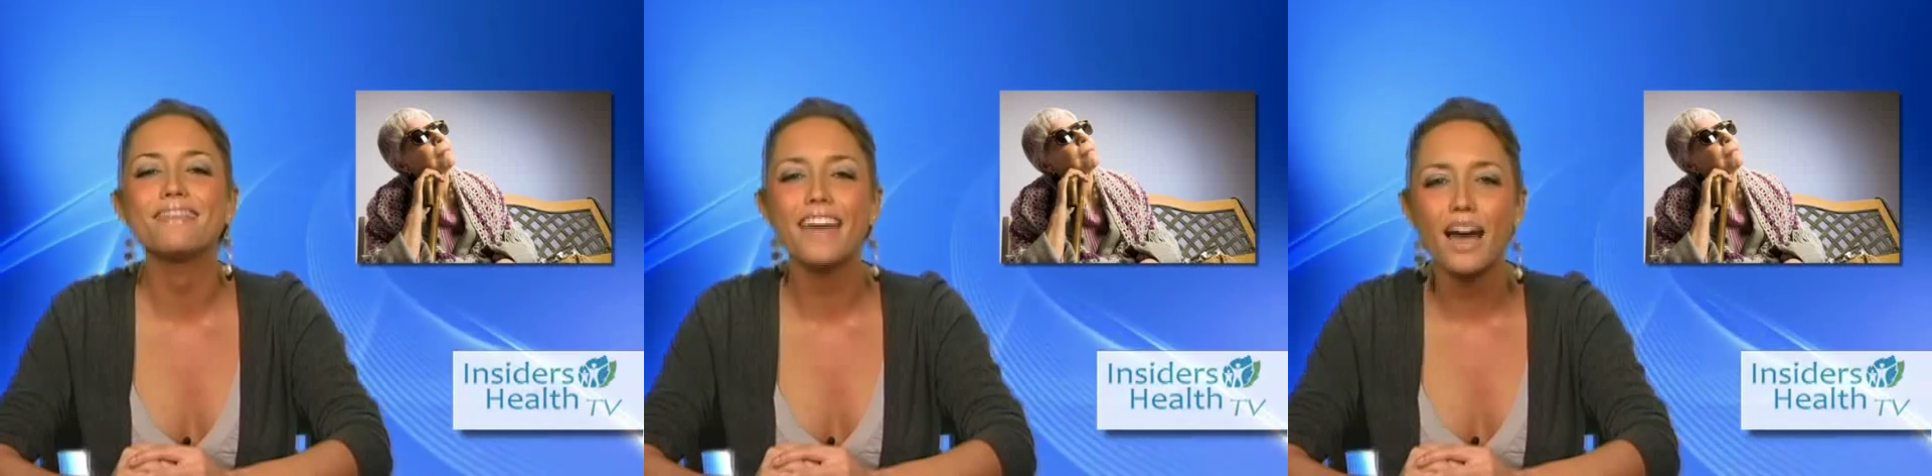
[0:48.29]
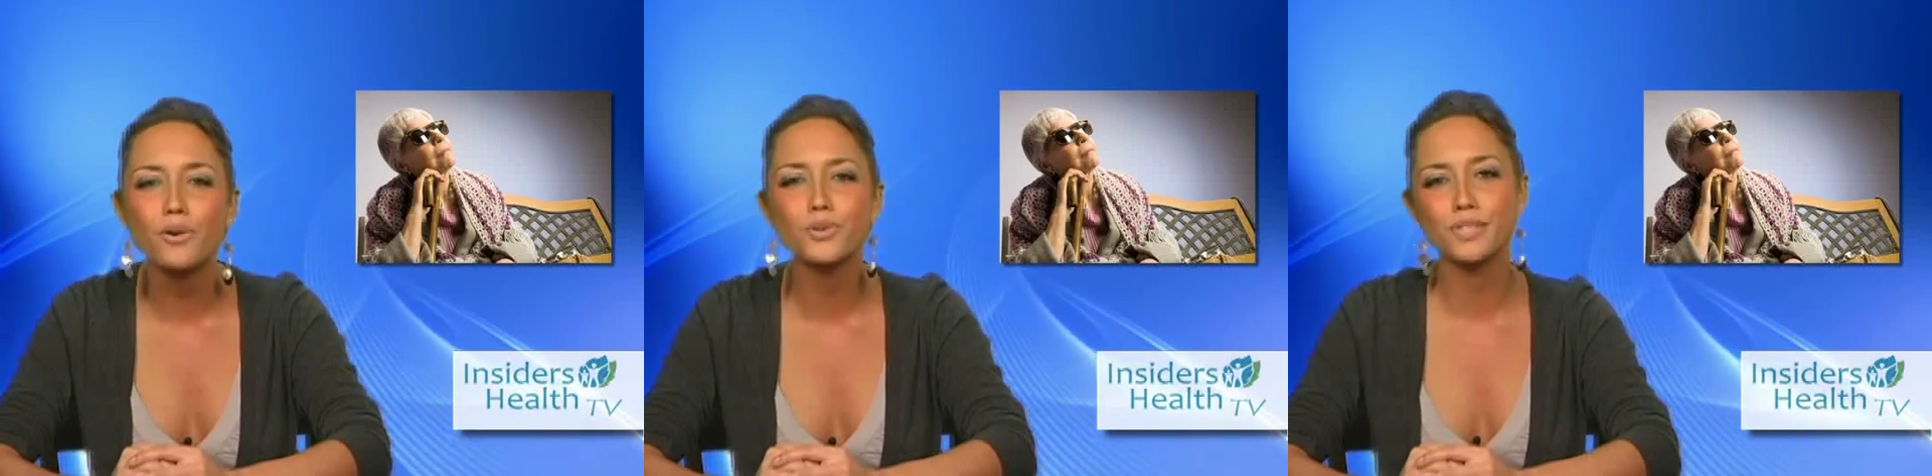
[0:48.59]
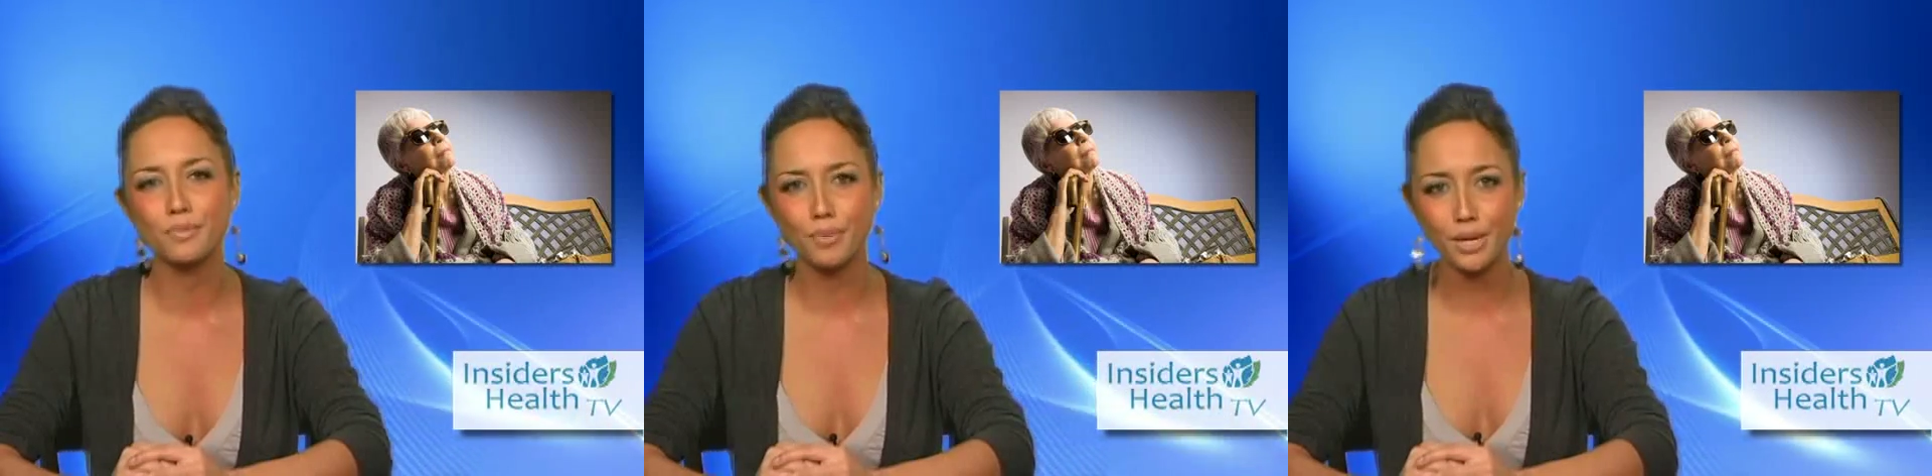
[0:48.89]

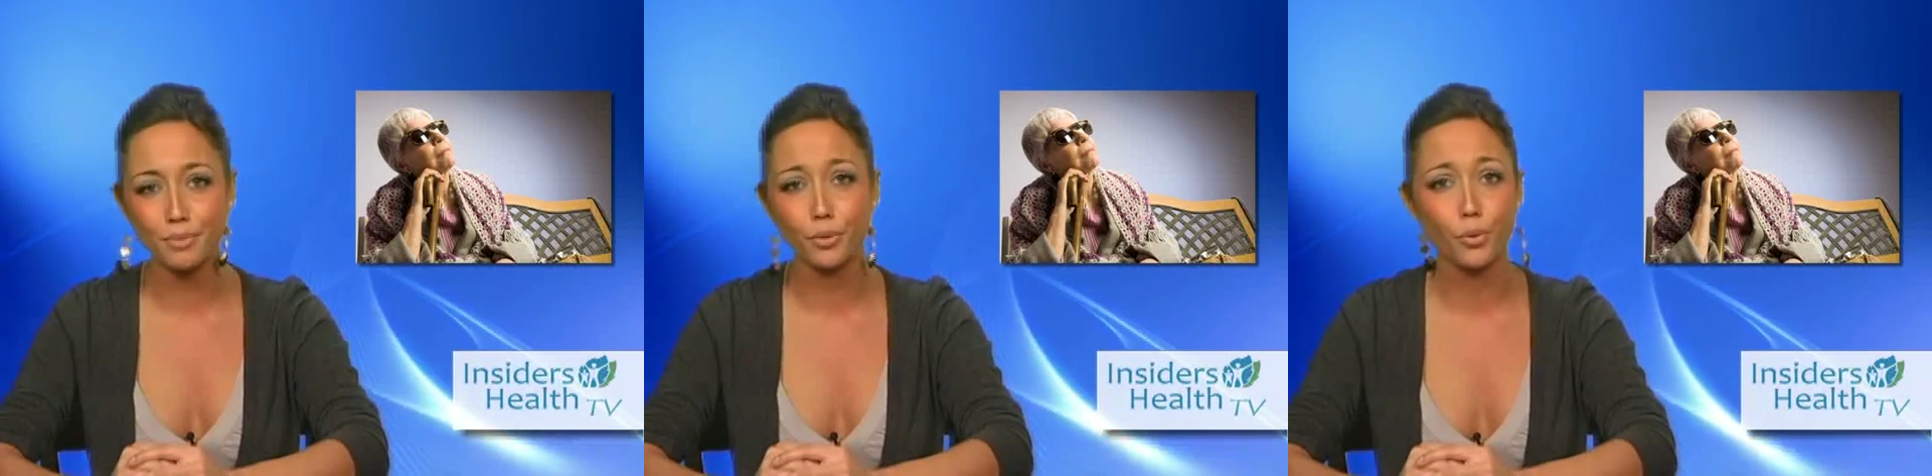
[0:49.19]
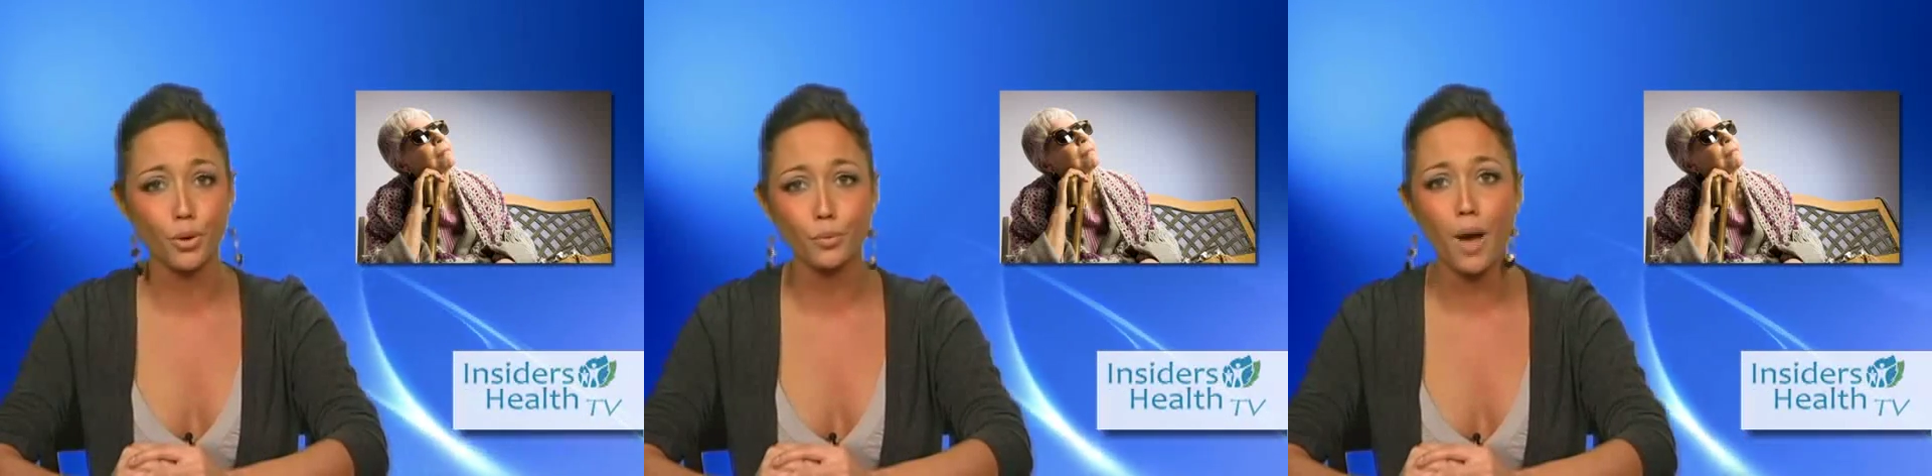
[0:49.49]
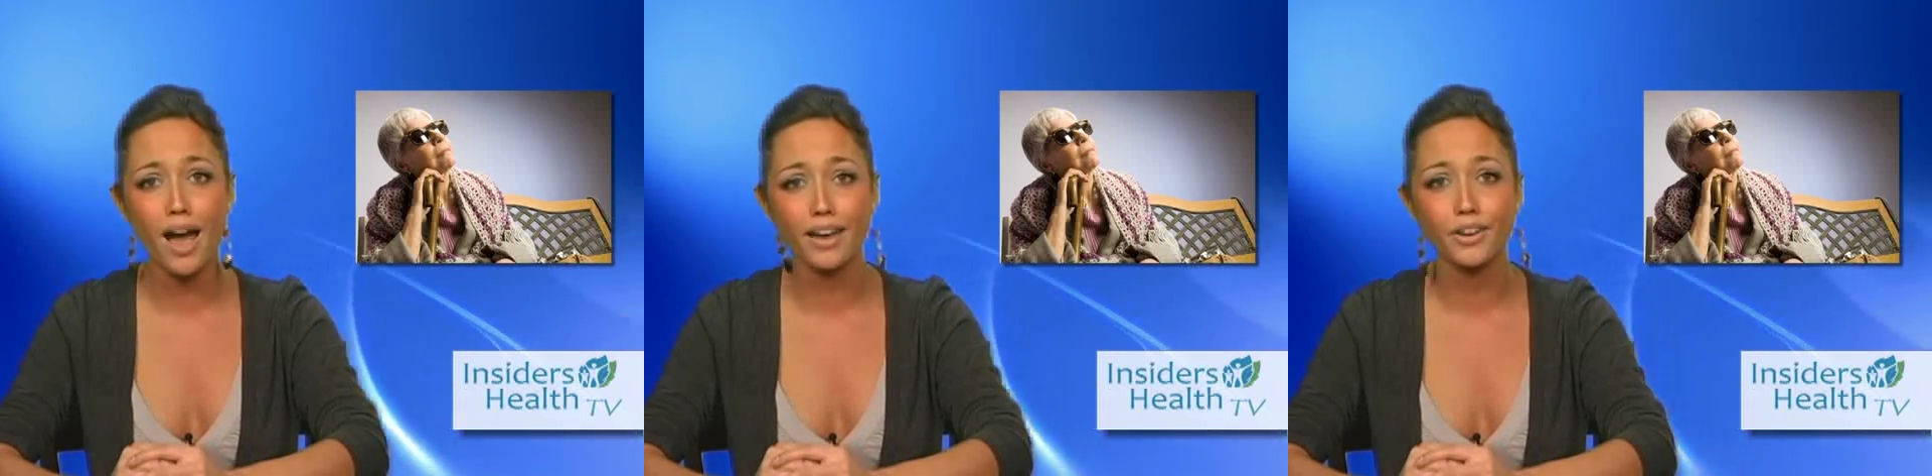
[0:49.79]
thousand people
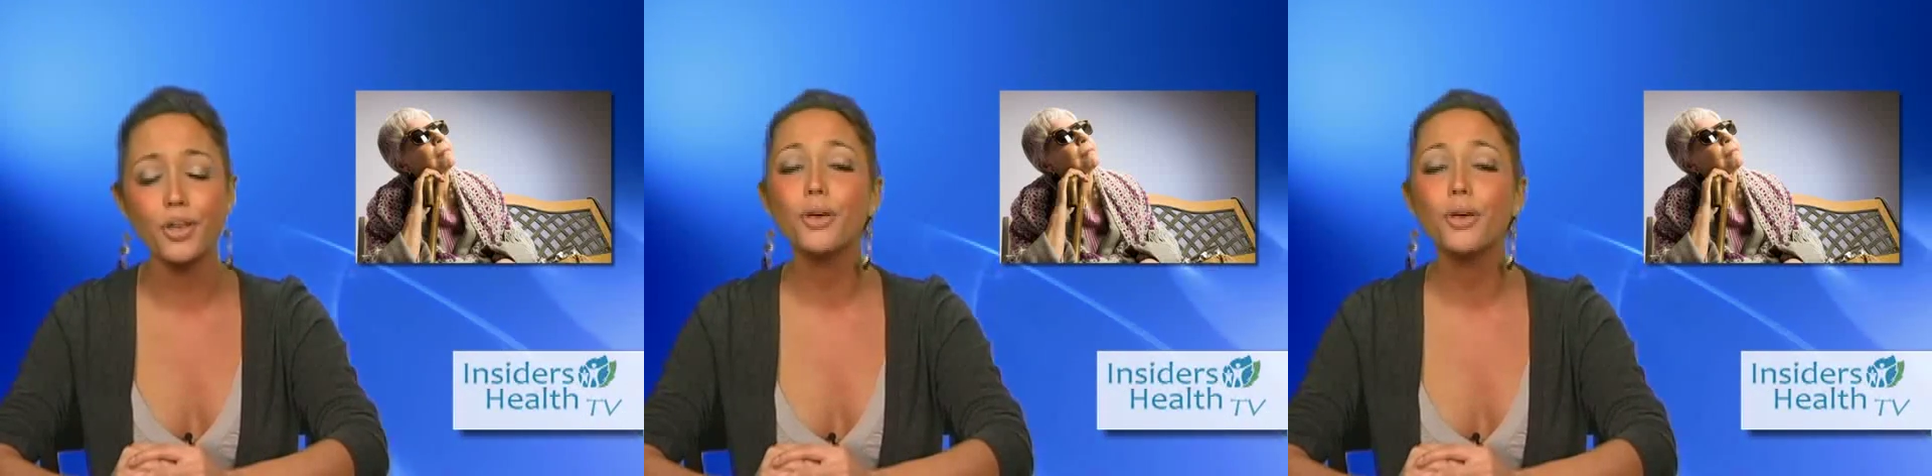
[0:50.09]
worldwide